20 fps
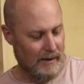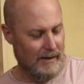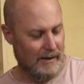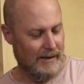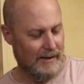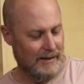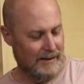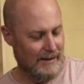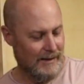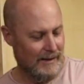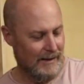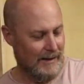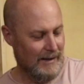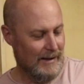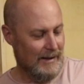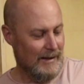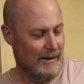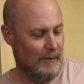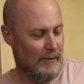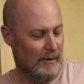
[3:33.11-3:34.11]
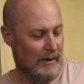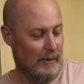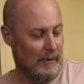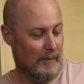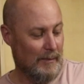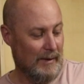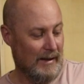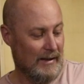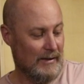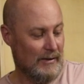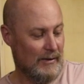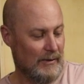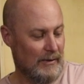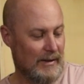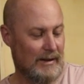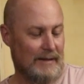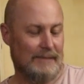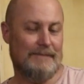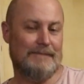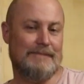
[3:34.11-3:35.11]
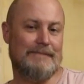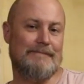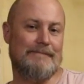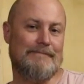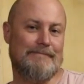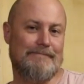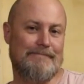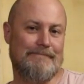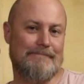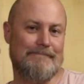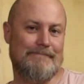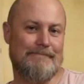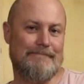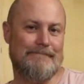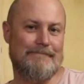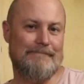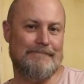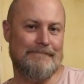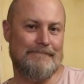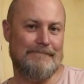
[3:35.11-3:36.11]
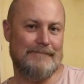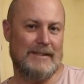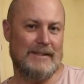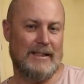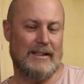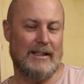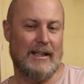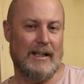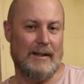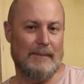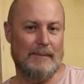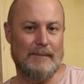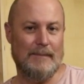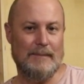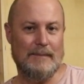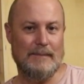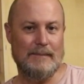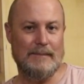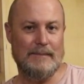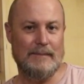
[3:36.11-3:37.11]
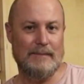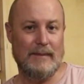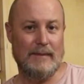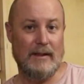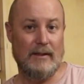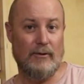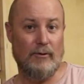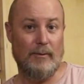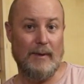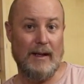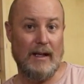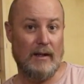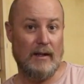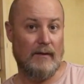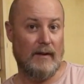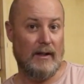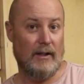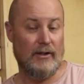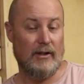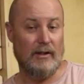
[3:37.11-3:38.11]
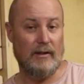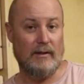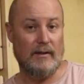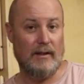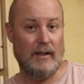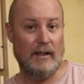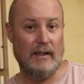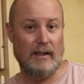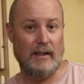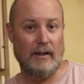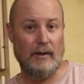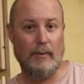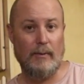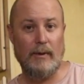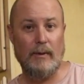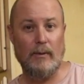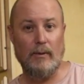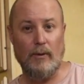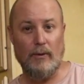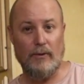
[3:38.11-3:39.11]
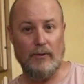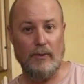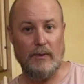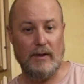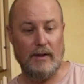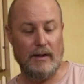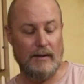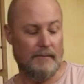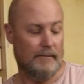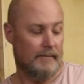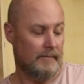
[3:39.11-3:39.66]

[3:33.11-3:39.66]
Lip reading: And when I went back to it, it died in dramatic fashion, taking 3 rolls with it.